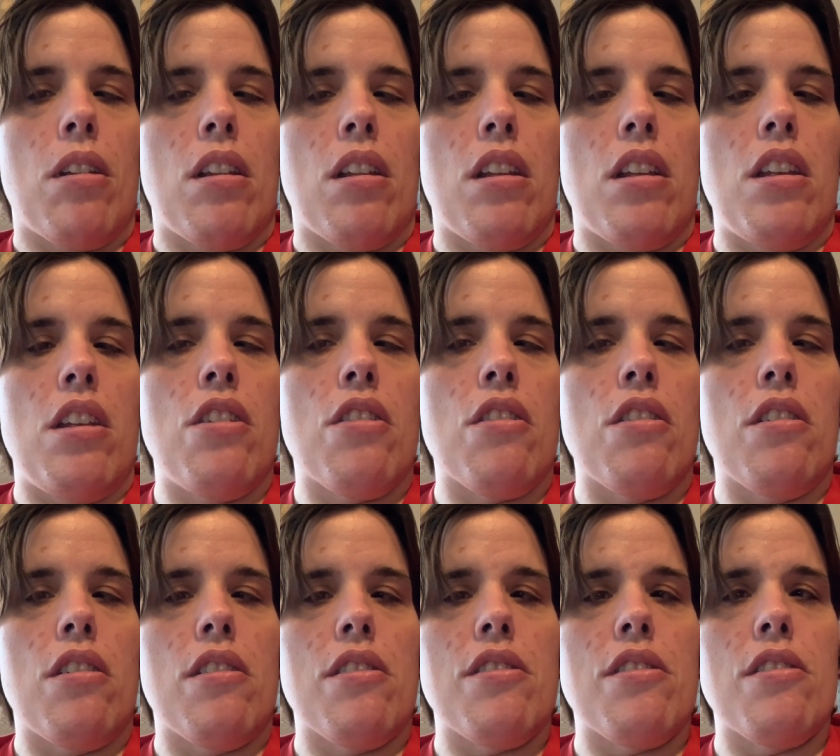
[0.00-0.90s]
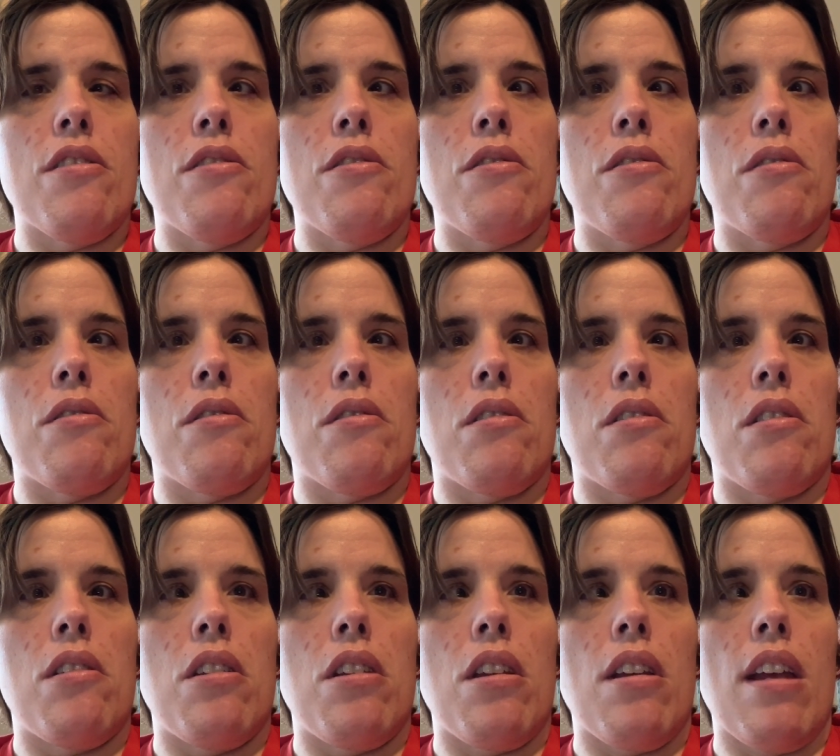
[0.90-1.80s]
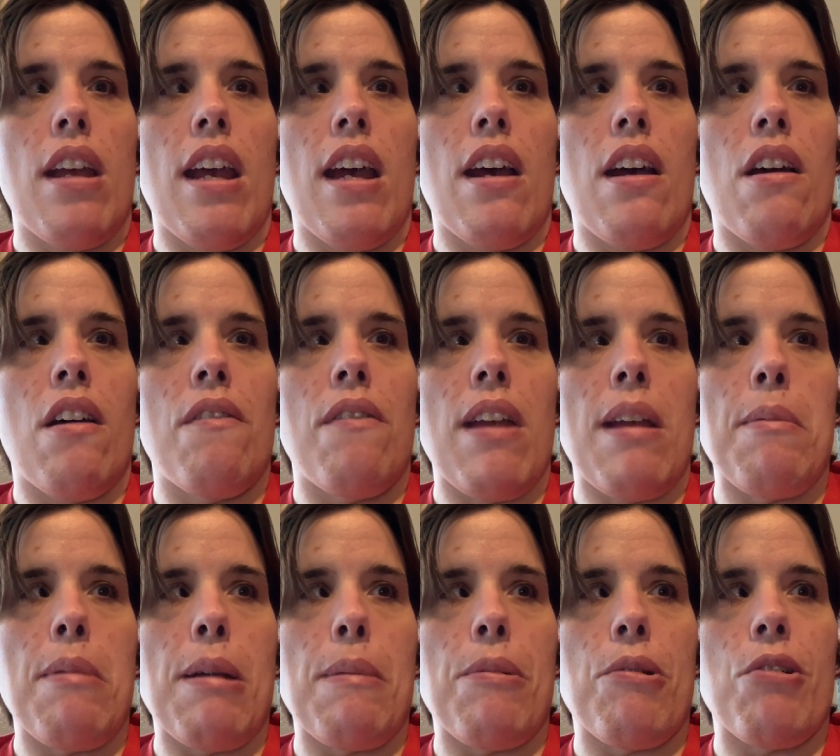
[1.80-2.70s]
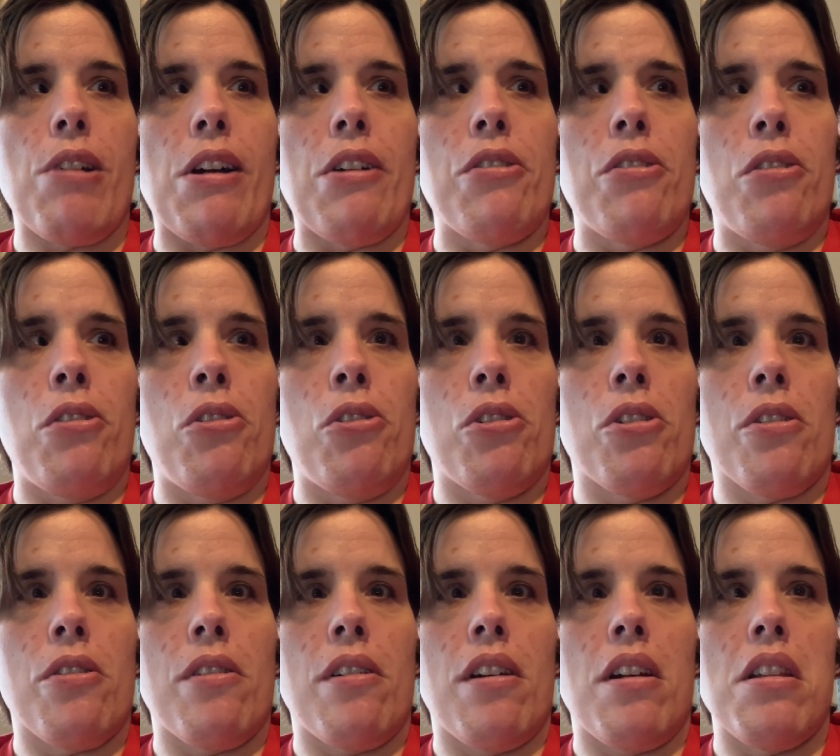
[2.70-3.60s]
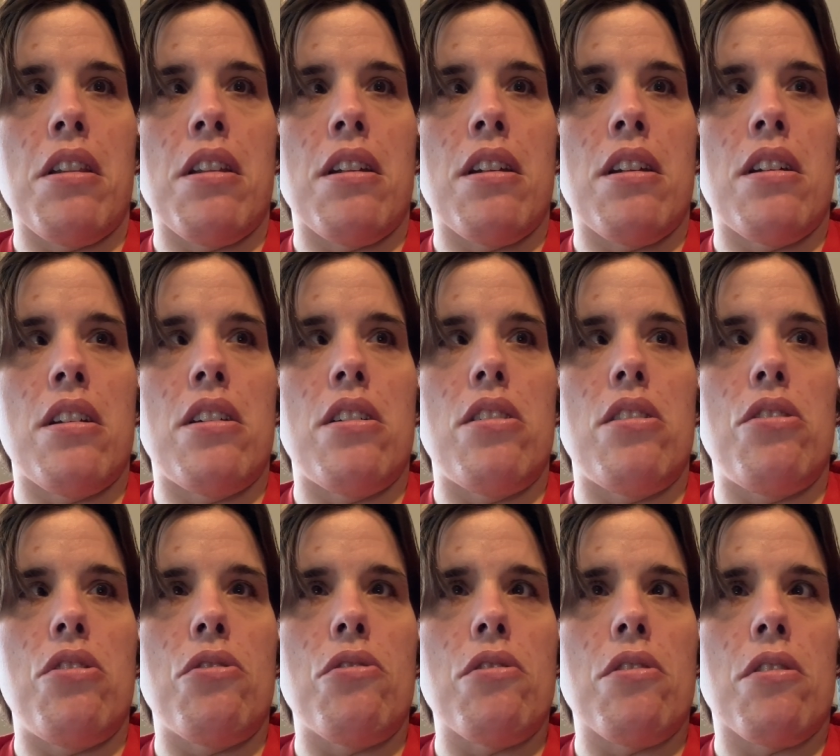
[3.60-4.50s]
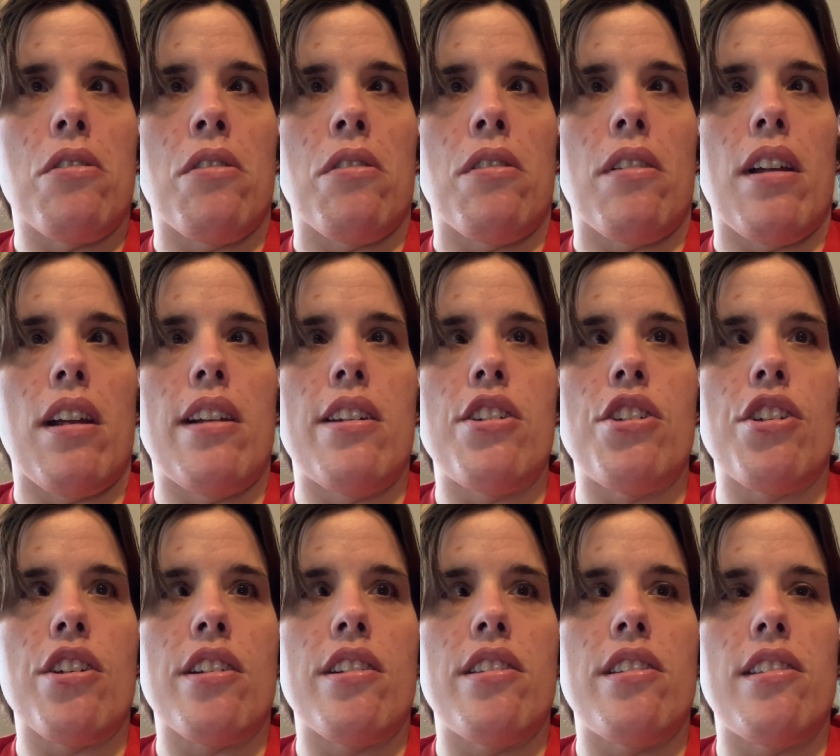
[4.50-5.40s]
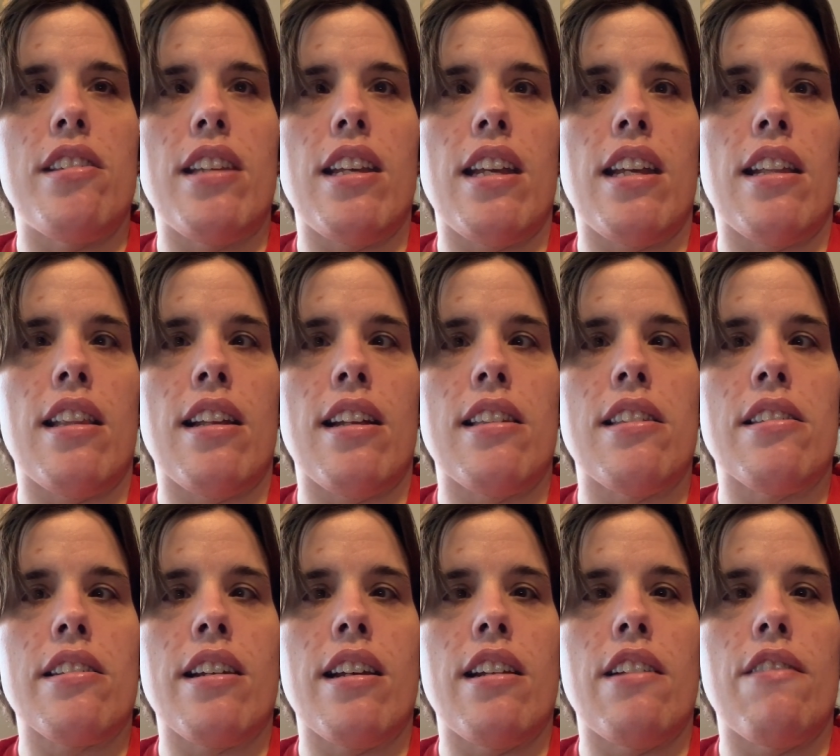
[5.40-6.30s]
You can also have a paper towel holder on the door. As you can see, that's kind